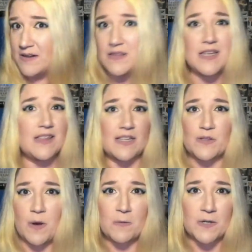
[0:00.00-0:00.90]
I don't think
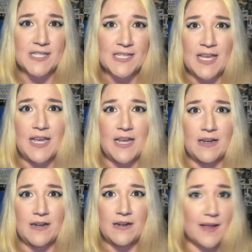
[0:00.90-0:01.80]
that's what we're
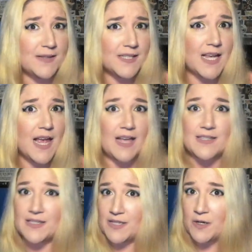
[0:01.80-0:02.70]
seeing. Elsa
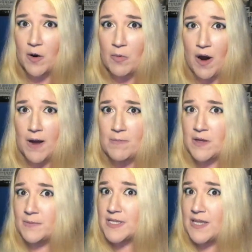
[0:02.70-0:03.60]
has zero
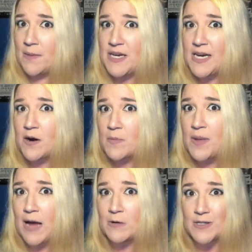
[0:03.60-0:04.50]
problem summoning her
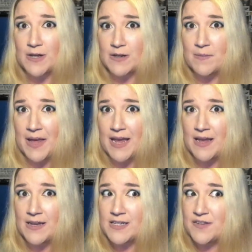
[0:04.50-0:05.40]
powers on
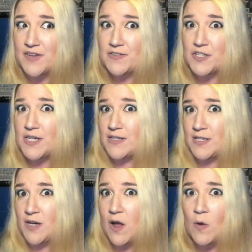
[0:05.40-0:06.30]
command, even if she
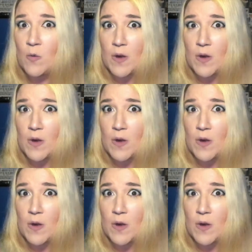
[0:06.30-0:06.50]
doesn't know